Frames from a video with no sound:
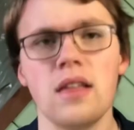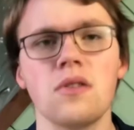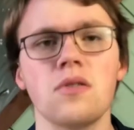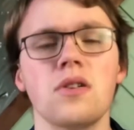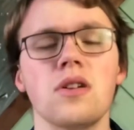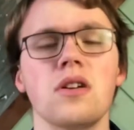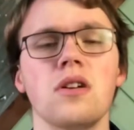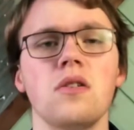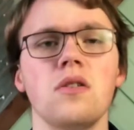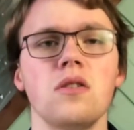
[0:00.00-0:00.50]
And
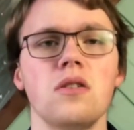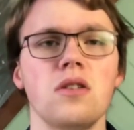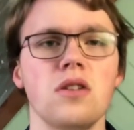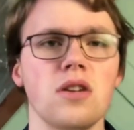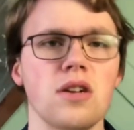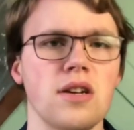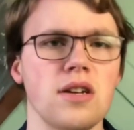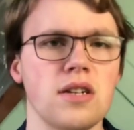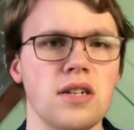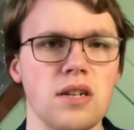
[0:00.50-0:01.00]
we're going to go and
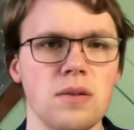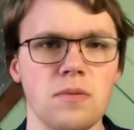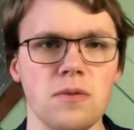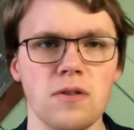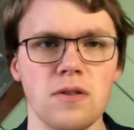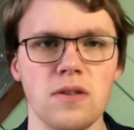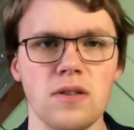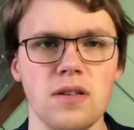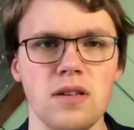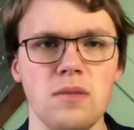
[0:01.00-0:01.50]
look at some
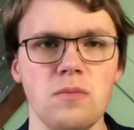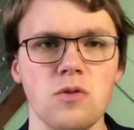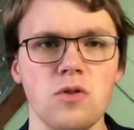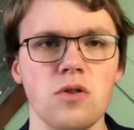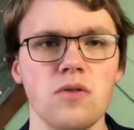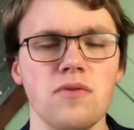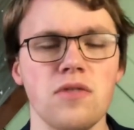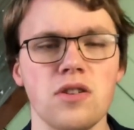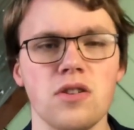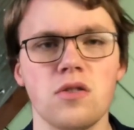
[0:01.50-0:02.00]
of the teams who
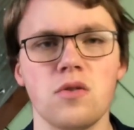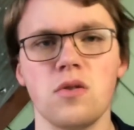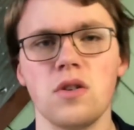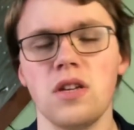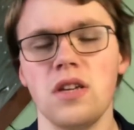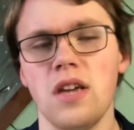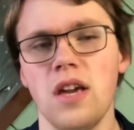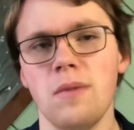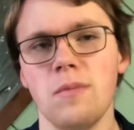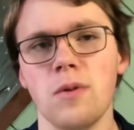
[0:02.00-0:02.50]
have reached the
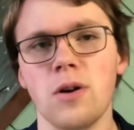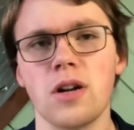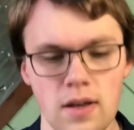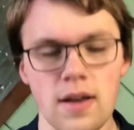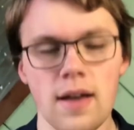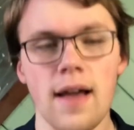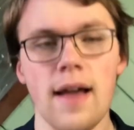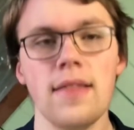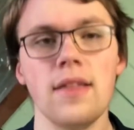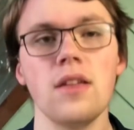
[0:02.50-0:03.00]
20-game mark,
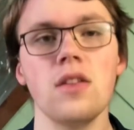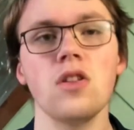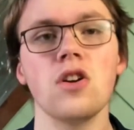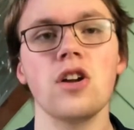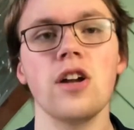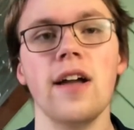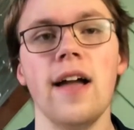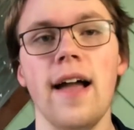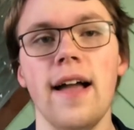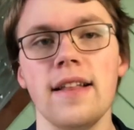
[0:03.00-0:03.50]
and then look
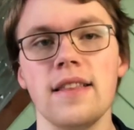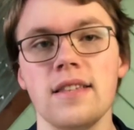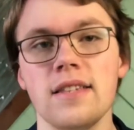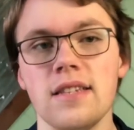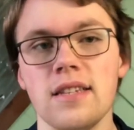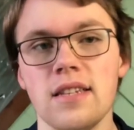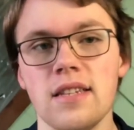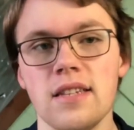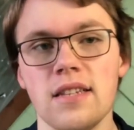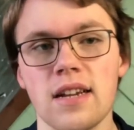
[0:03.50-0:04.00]
ahead to
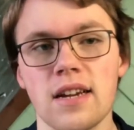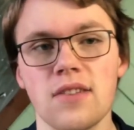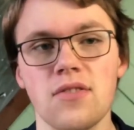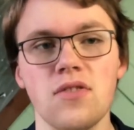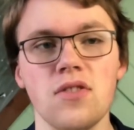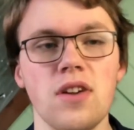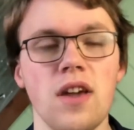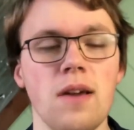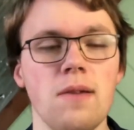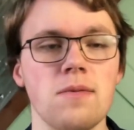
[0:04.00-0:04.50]
see the next
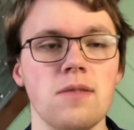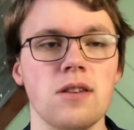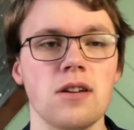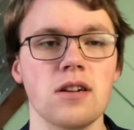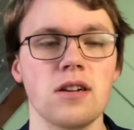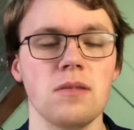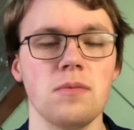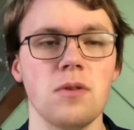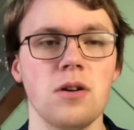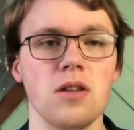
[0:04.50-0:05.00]
few games that are
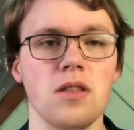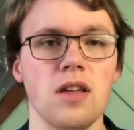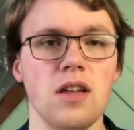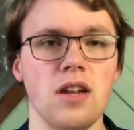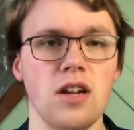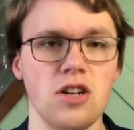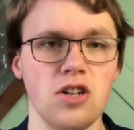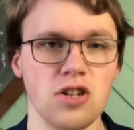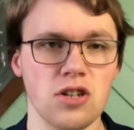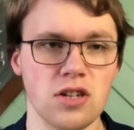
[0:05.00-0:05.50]
going to be on the
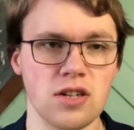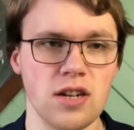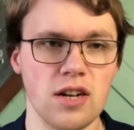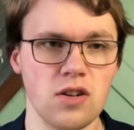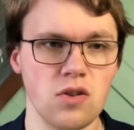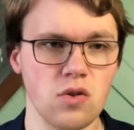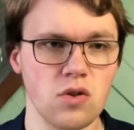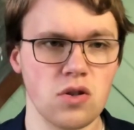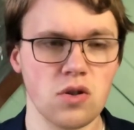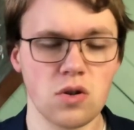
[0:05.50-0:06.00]
NHL
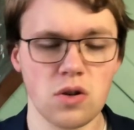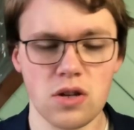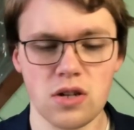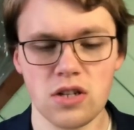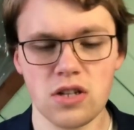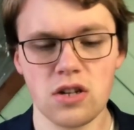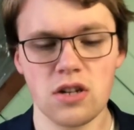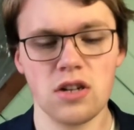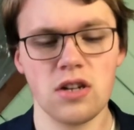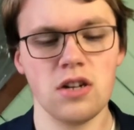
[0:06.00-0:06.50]
schedule. So we're going to
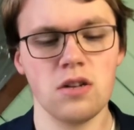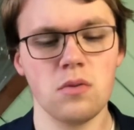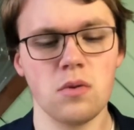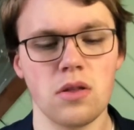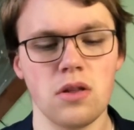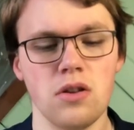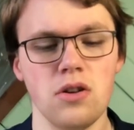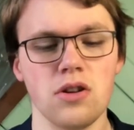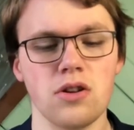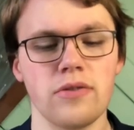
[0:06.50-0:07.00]
start here with
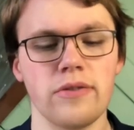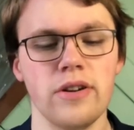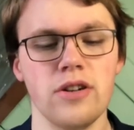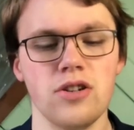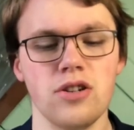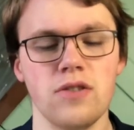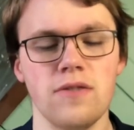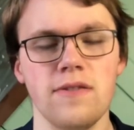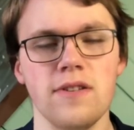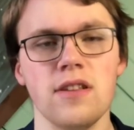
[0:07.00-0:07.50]
the New York
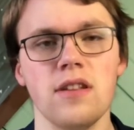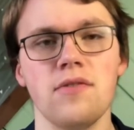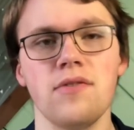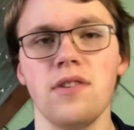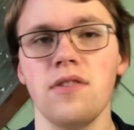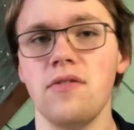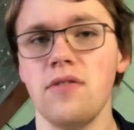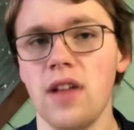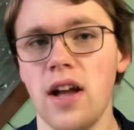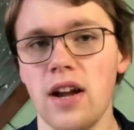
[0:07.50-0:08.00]
Rangers and Philadelphia
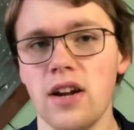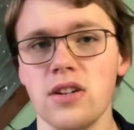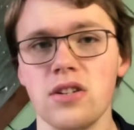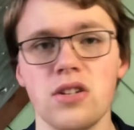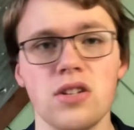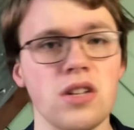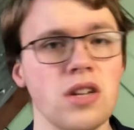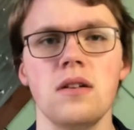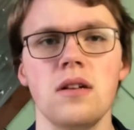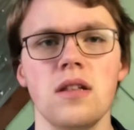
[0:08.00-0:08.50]

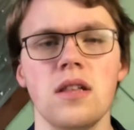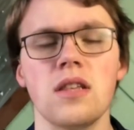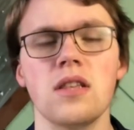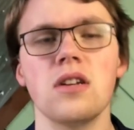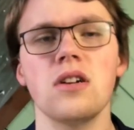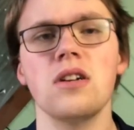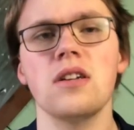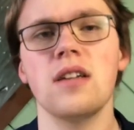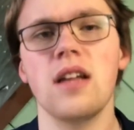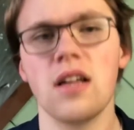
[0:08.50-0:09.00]
Flyers. This
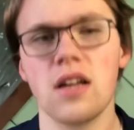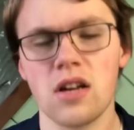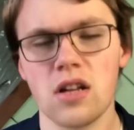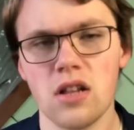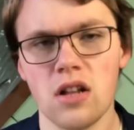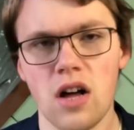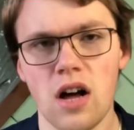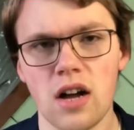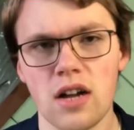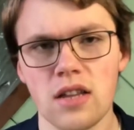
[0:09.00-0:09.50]
started at 10
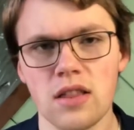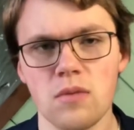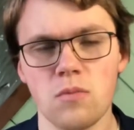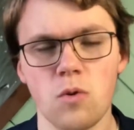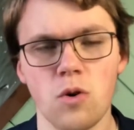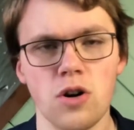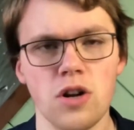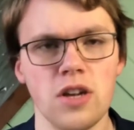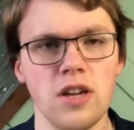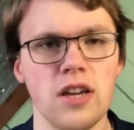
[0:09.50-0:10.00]
o'clock in the
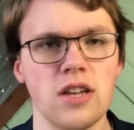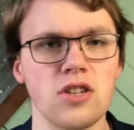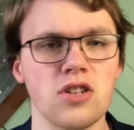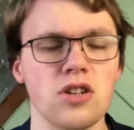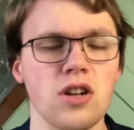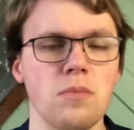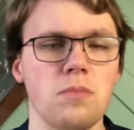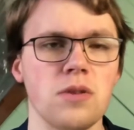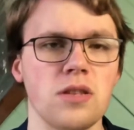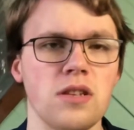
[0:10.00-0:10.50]
morning
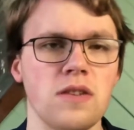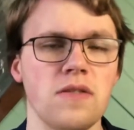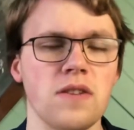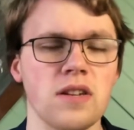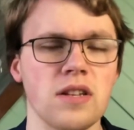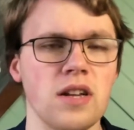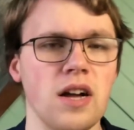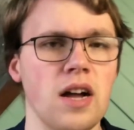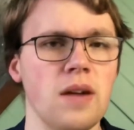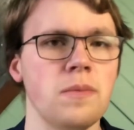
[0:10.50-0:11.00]
yesterday,
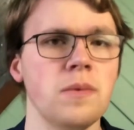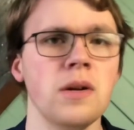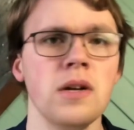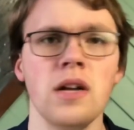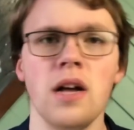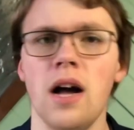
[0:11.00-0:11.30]
Pacific time.